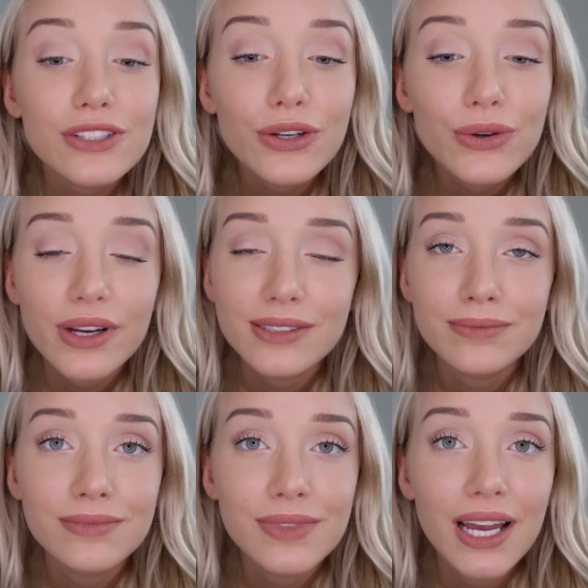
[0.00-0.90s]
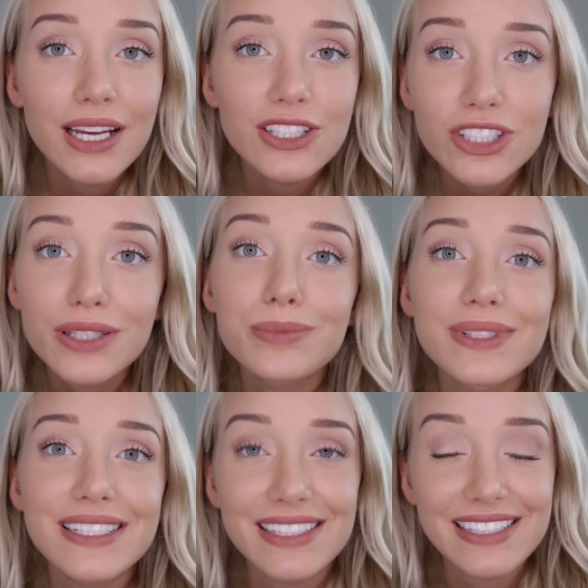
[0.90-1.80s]
also
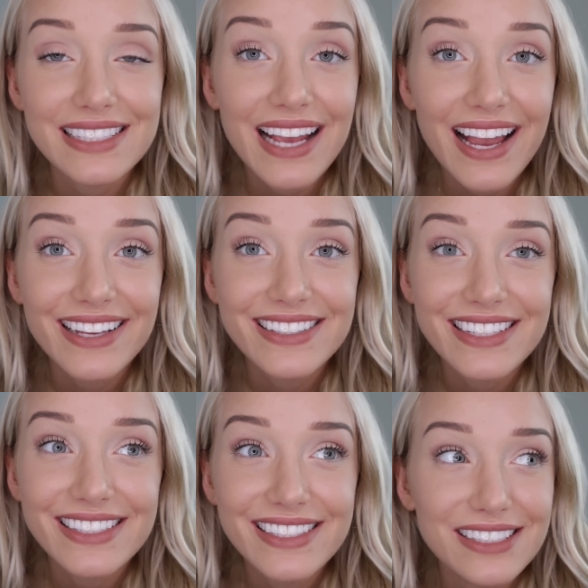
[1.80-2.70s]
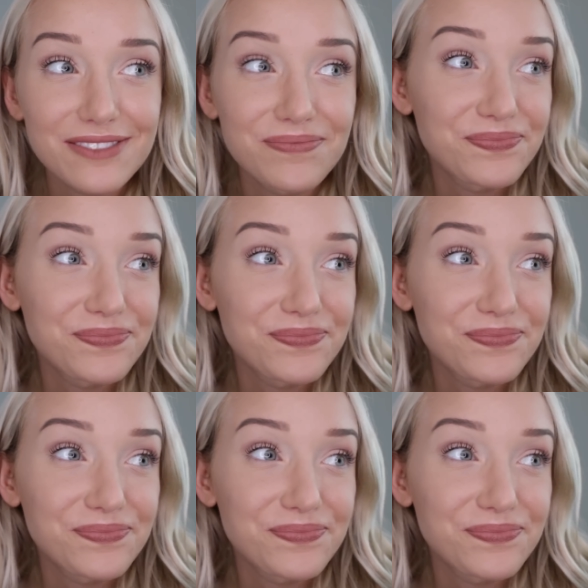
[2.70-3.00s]
chips and snacks and